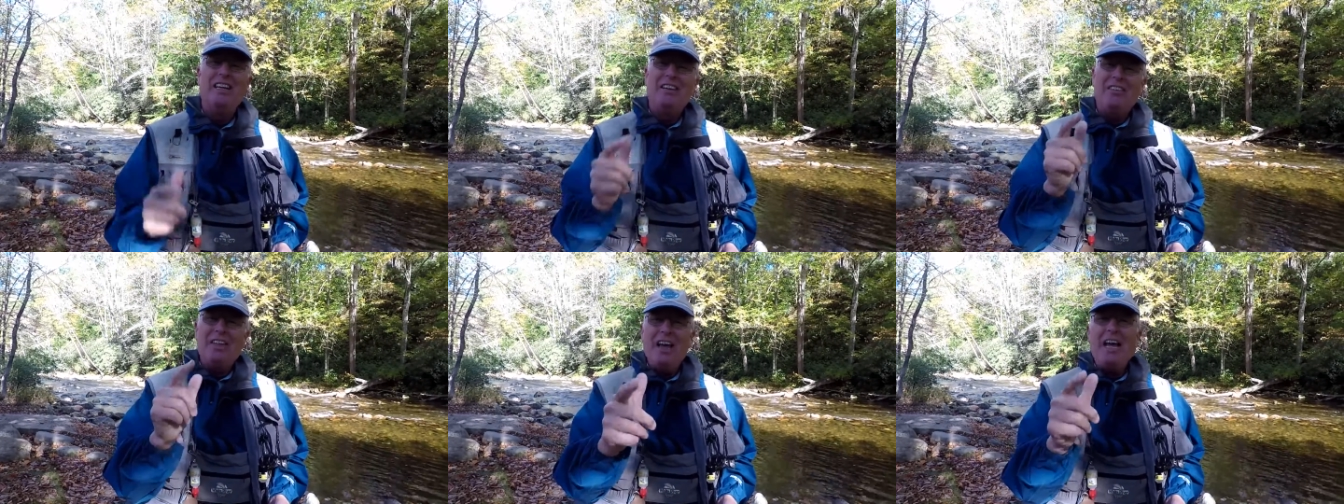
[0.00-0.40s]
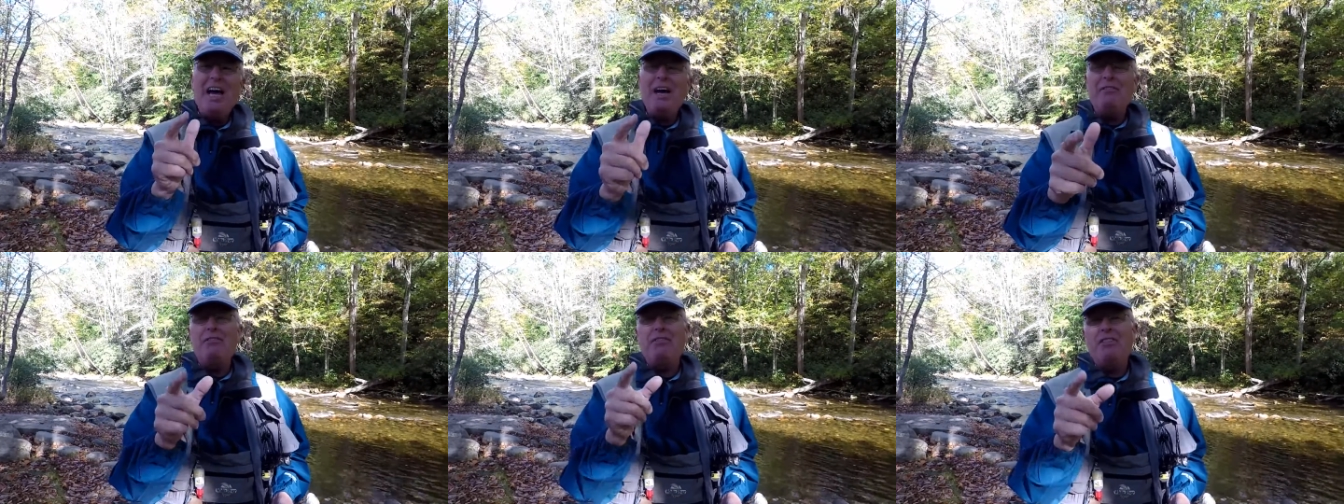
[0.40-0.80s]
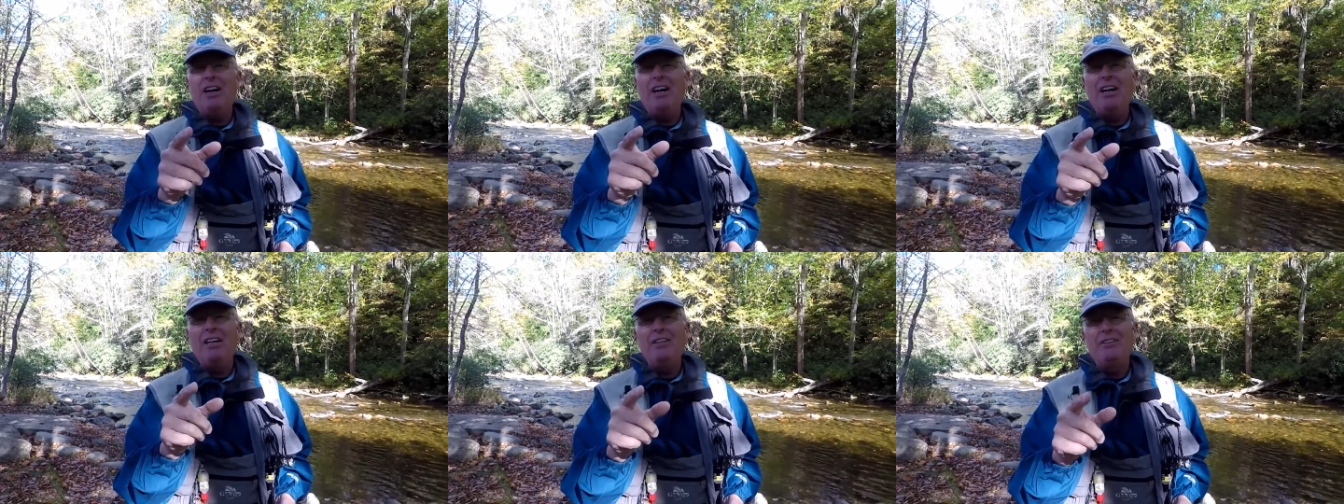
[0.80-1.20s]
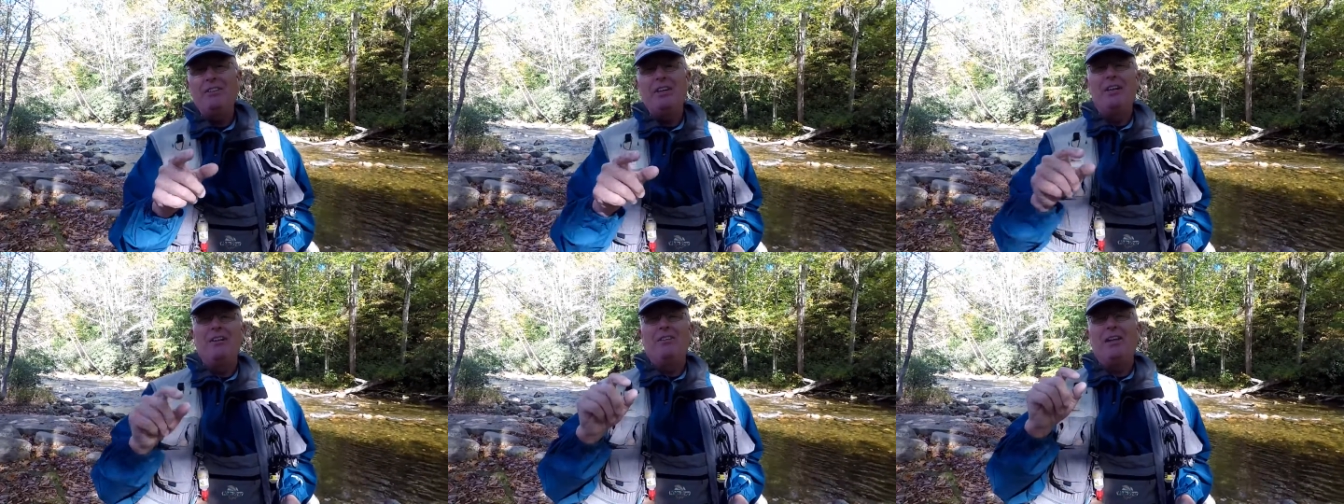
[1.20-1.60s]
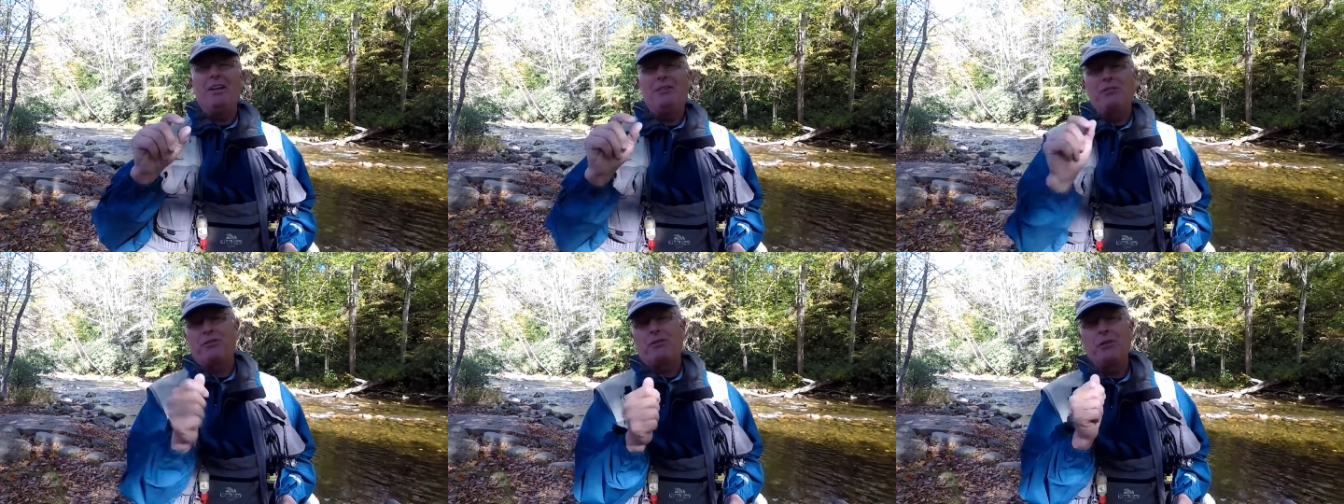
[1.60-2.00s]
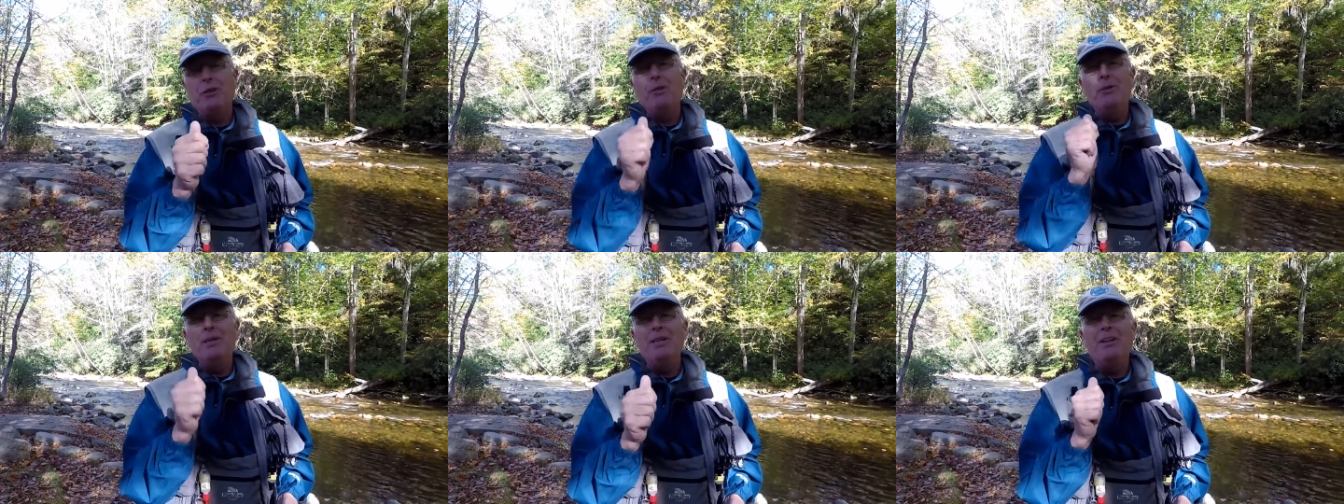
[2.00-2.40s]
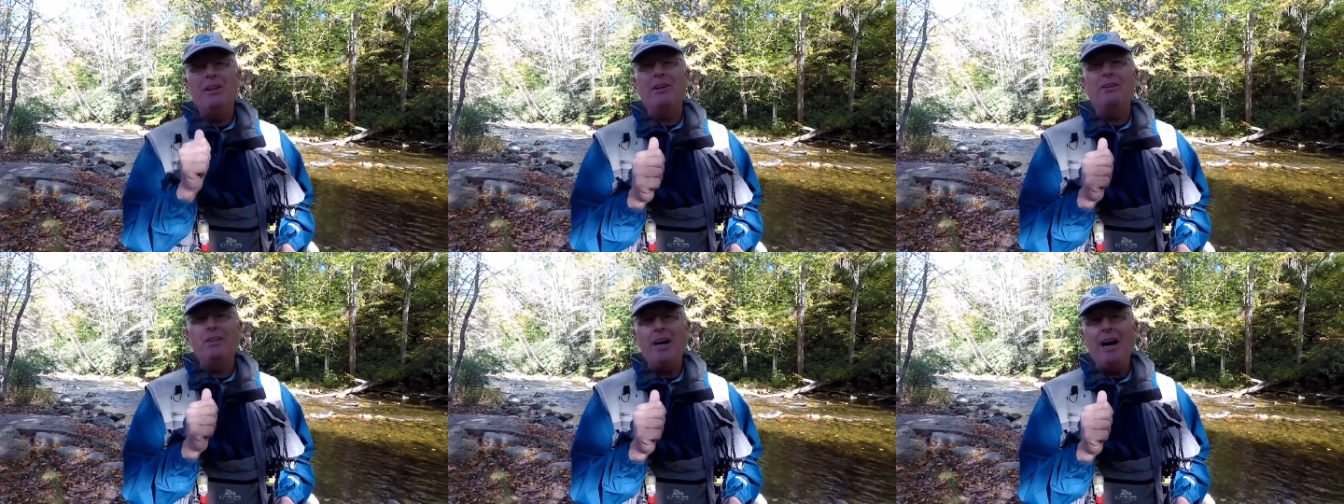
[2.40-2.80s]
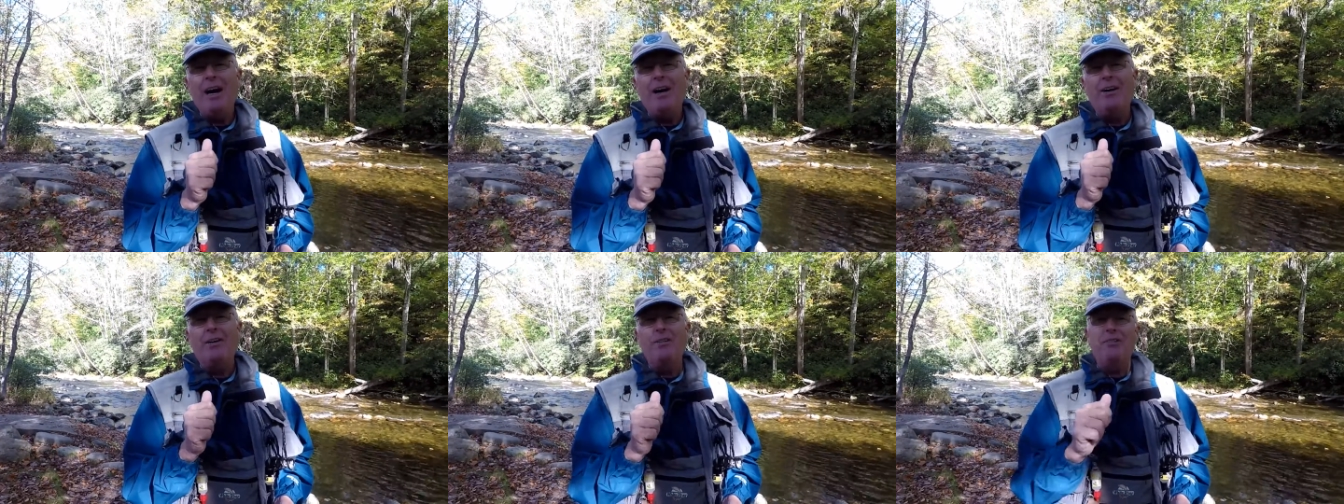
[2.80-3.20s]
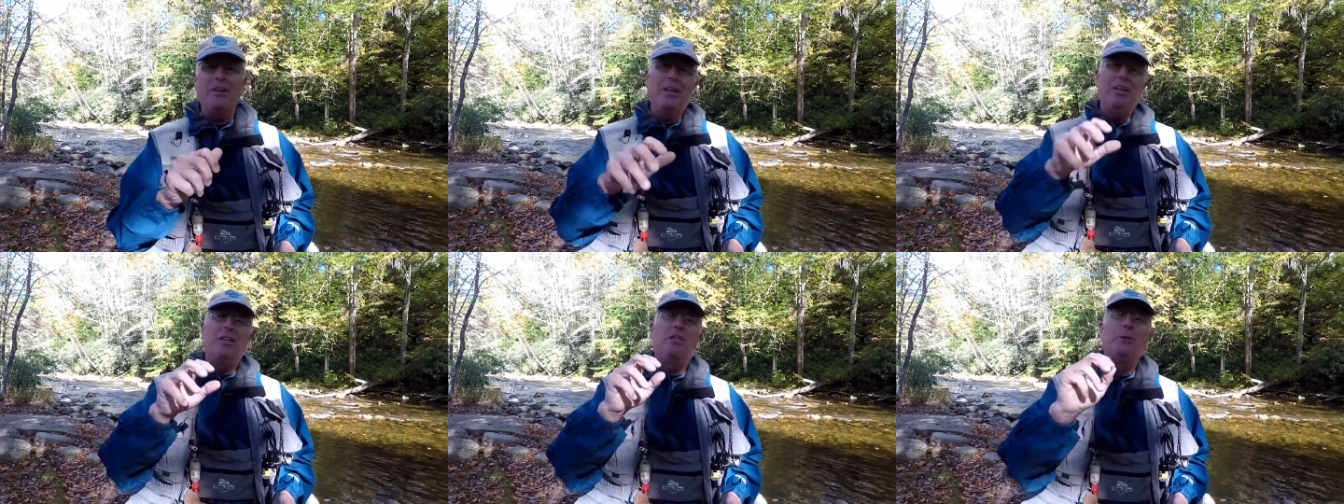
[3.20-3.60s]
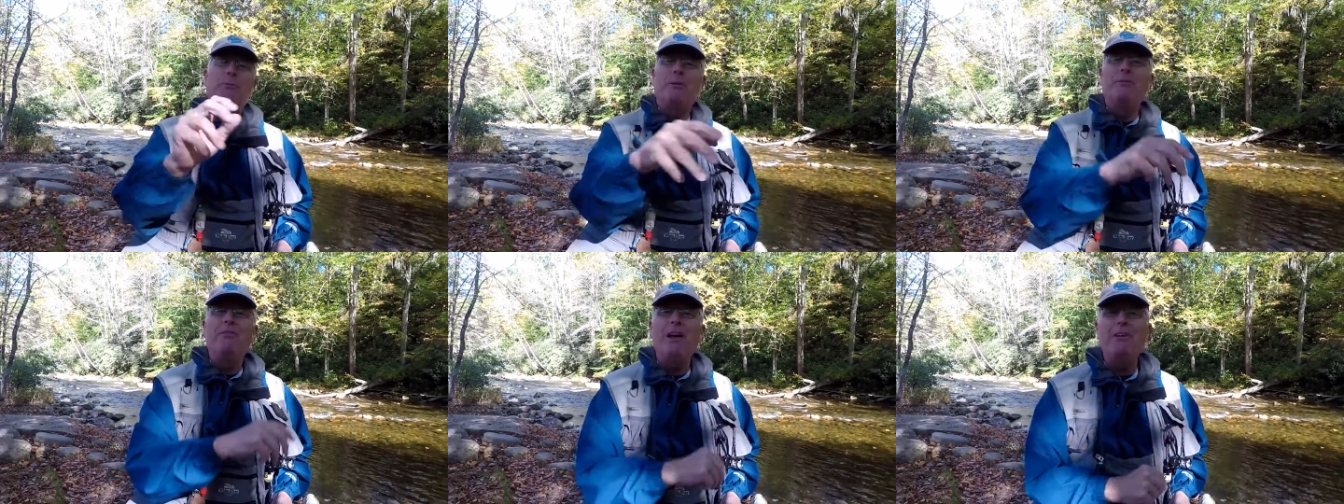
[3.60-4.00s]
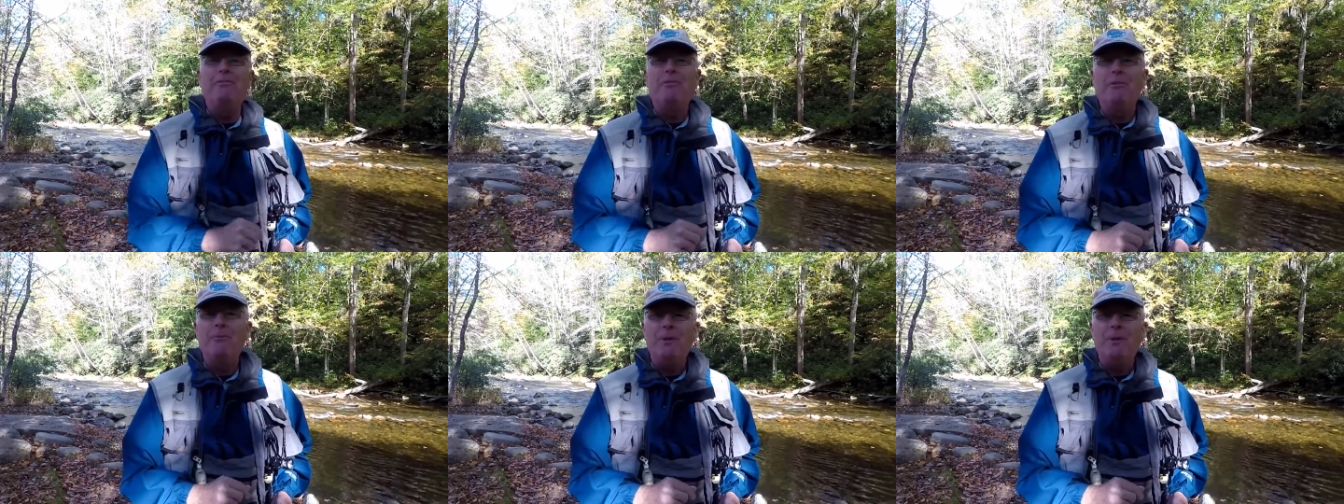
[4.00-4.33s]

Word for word: They have studs, they screw into their tires, to prevent from